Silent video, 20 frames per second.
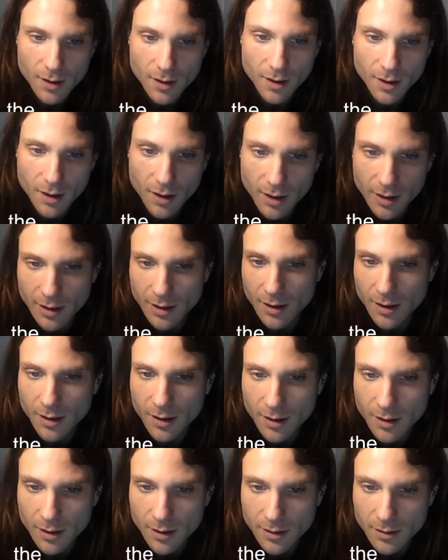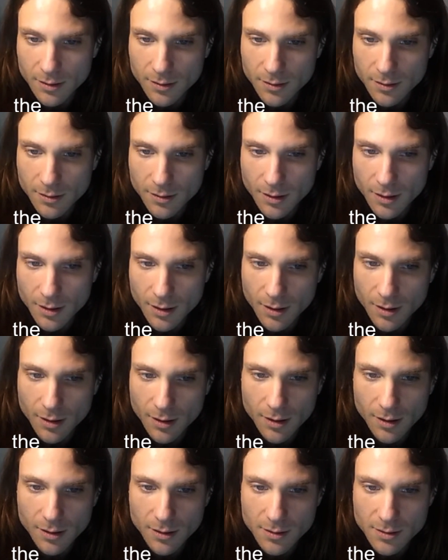And
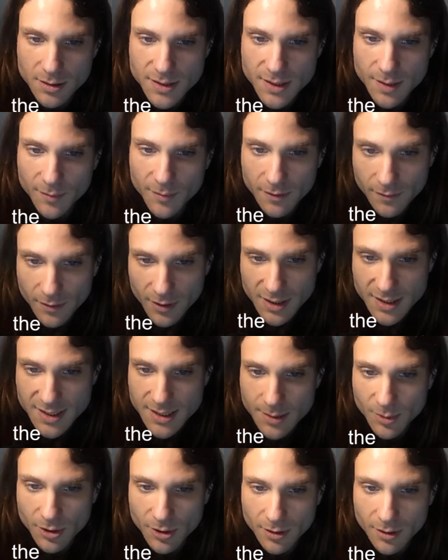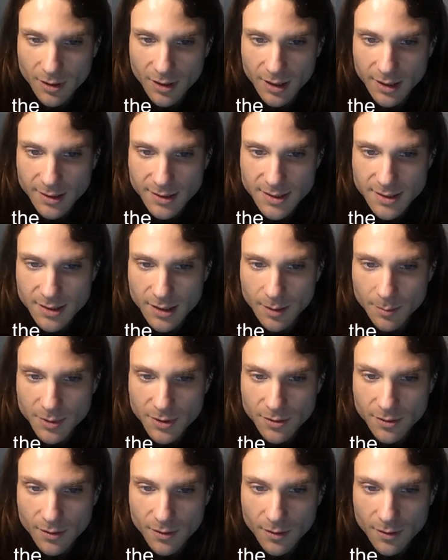something very similar, except
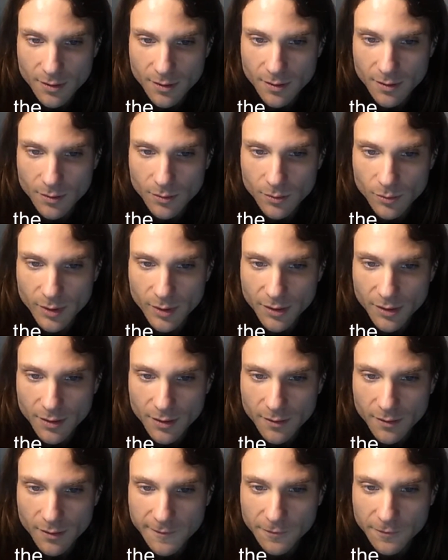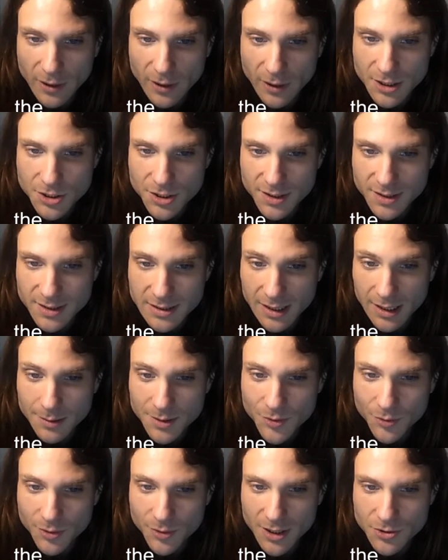with fraction times
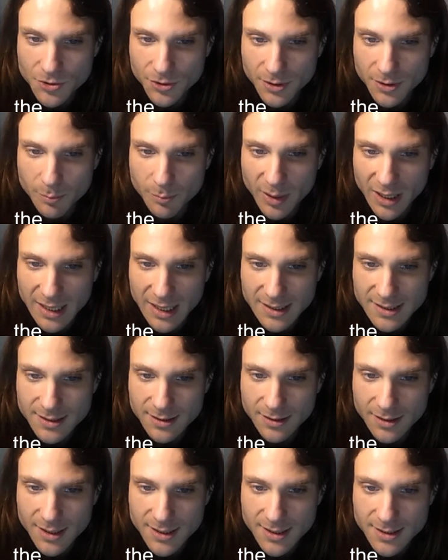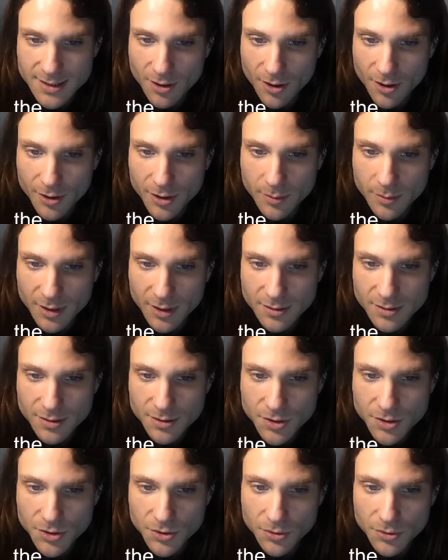100 passed in as an argument
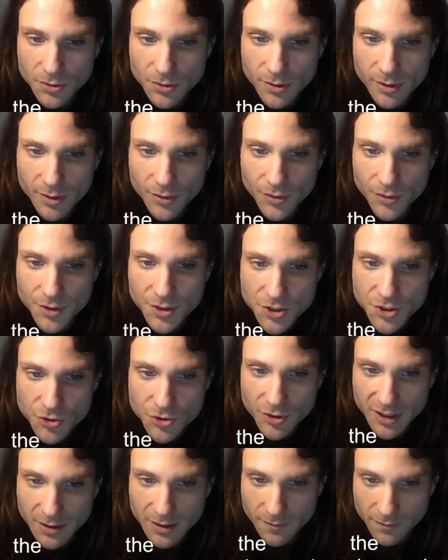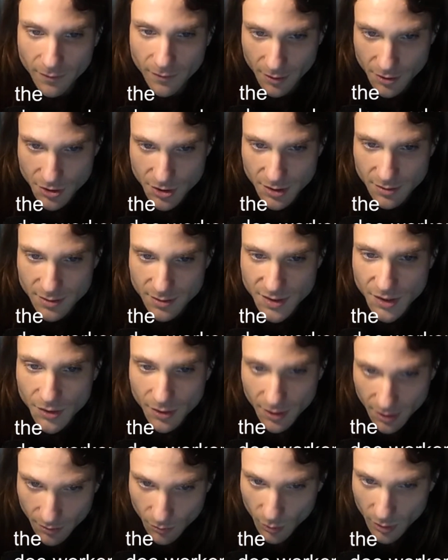to the string function, so that
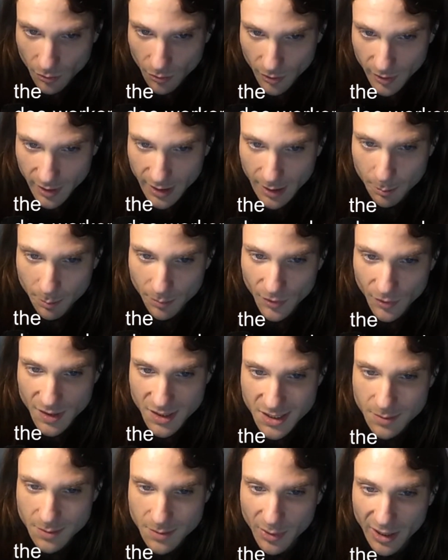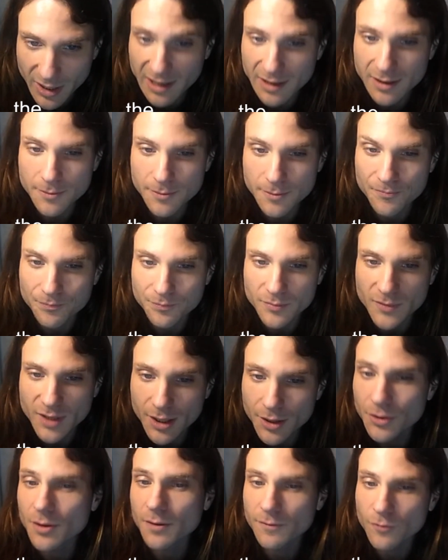it will get this back
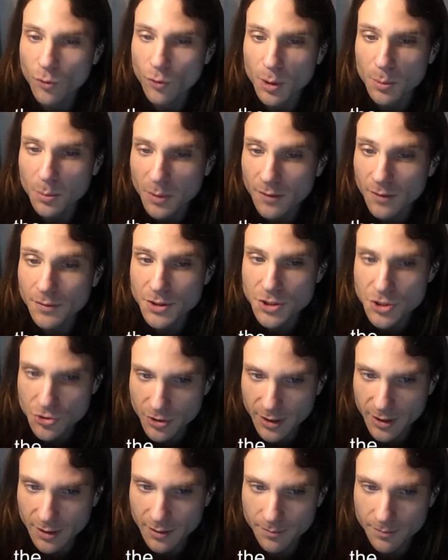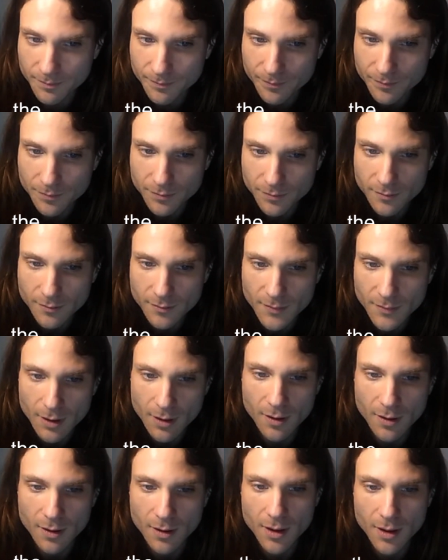in the form of a string.
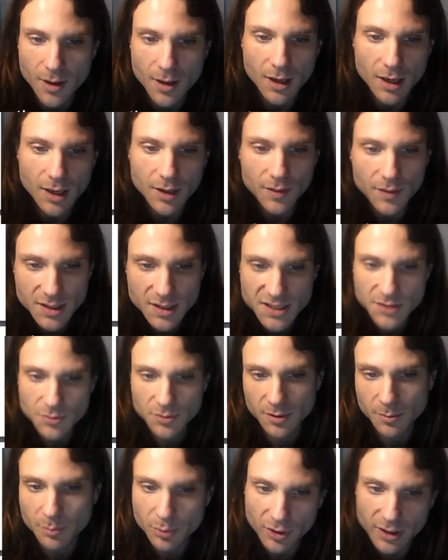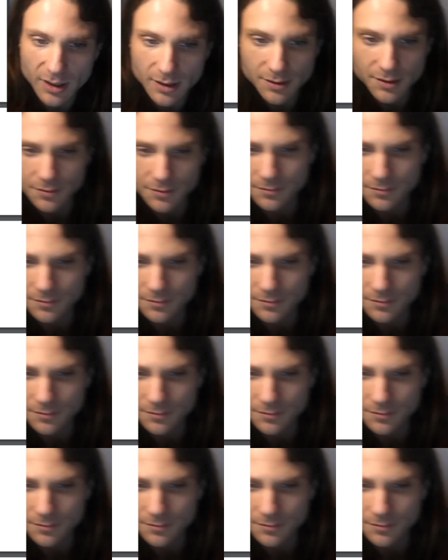And this will print